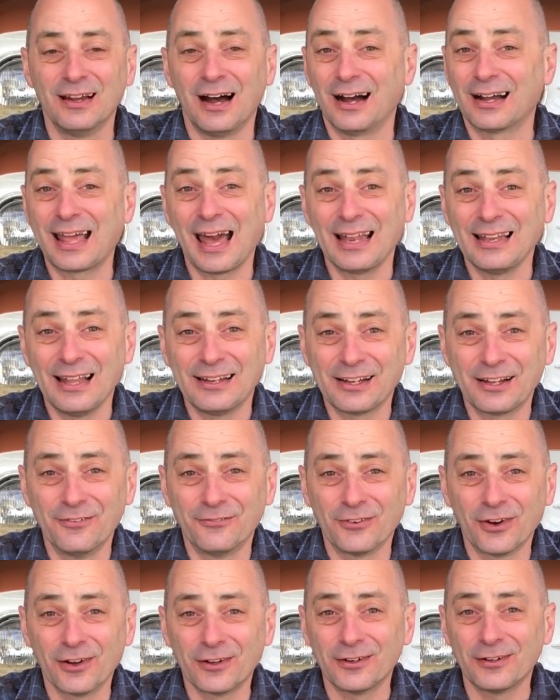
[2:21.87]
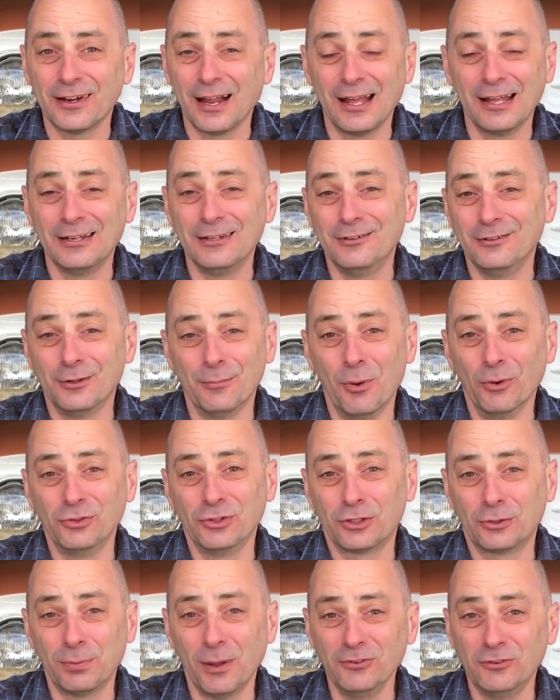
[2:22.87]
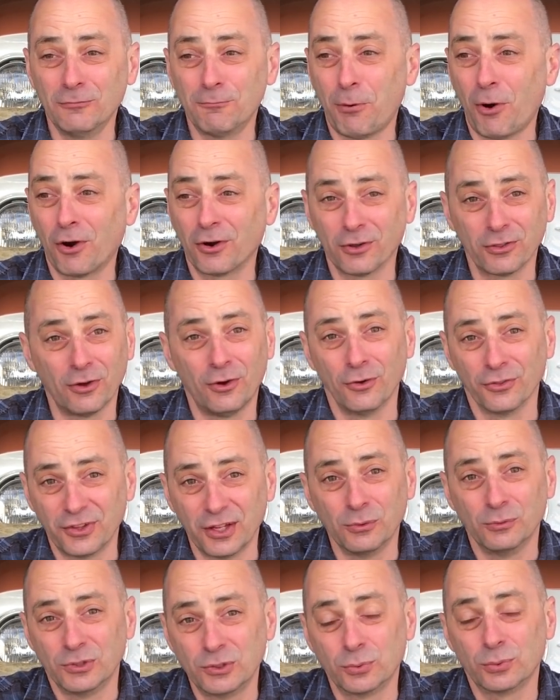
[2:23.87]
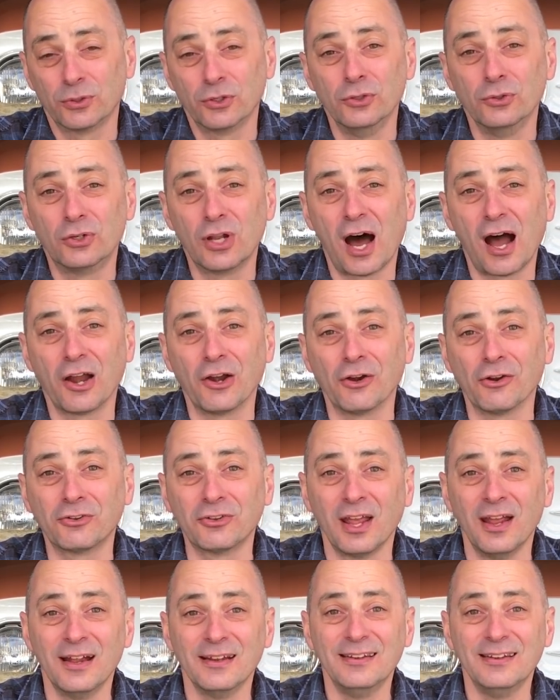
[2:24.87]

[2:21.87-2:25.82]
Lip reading: a catalytic converter, and the most expensive part of the whole thing, which were new tires.